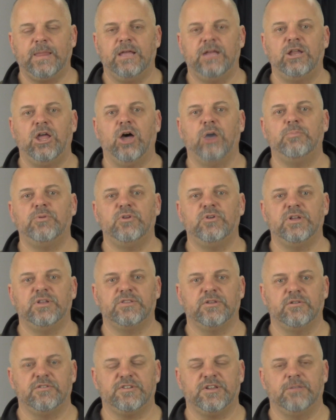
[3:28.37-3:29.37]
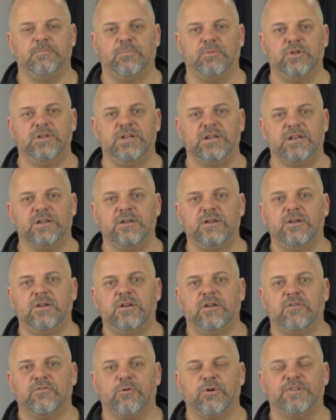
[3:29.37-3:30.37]
and help you get those complete.
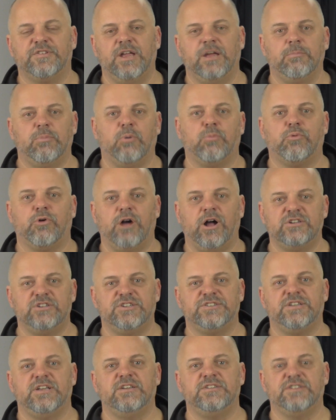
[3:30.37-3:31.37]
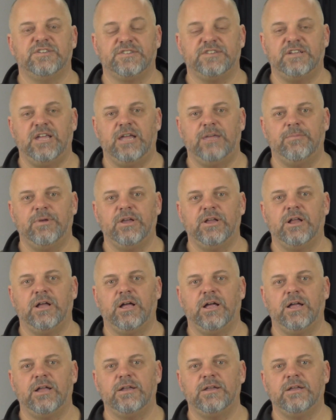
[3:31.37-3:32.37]
For example, project I just came in
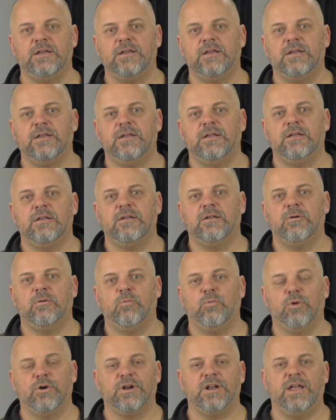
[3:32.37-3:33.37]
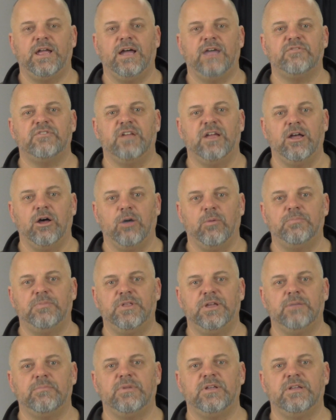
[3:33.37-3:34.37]
on, we're going to help
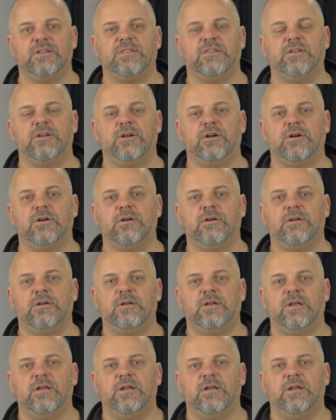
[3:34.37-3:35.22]
them get their